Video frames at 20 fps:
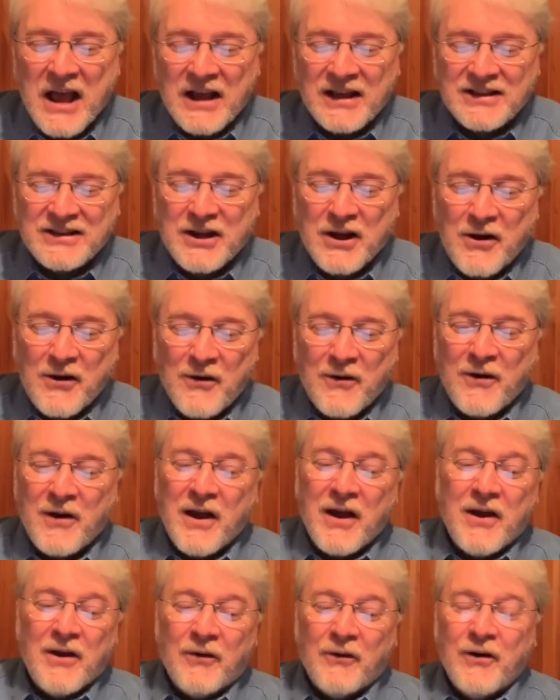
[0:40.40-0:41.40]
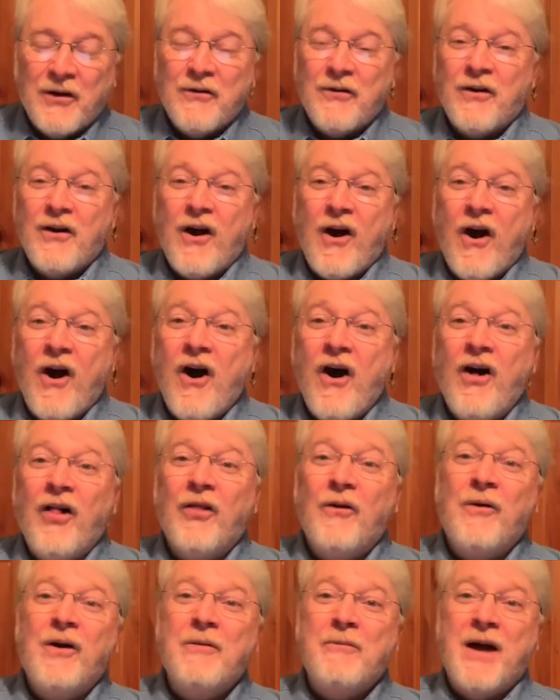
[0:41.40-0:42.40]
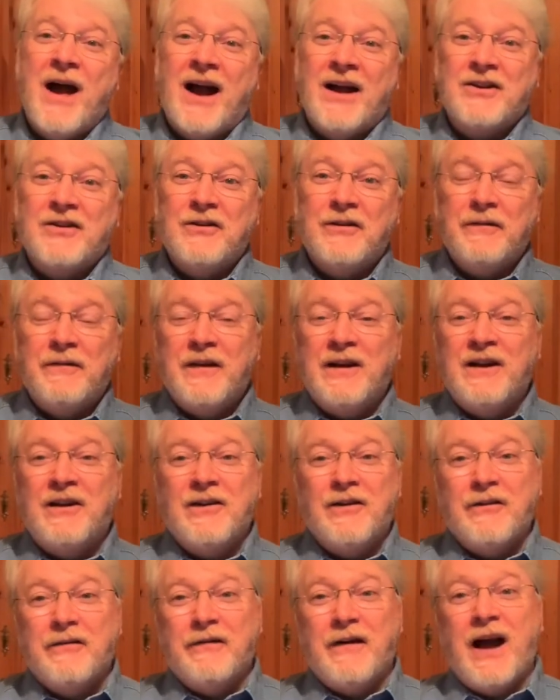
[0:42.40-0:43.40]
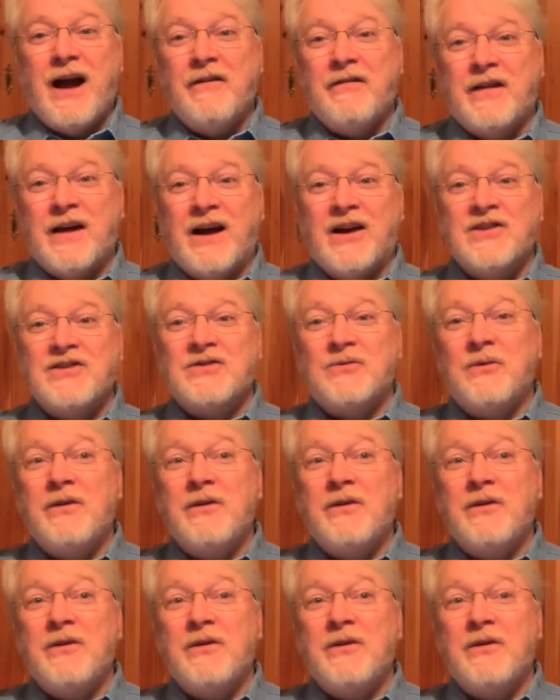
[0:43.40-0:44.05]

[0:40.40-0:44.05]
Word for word: so we were all the way back to the feeding of the 5,000.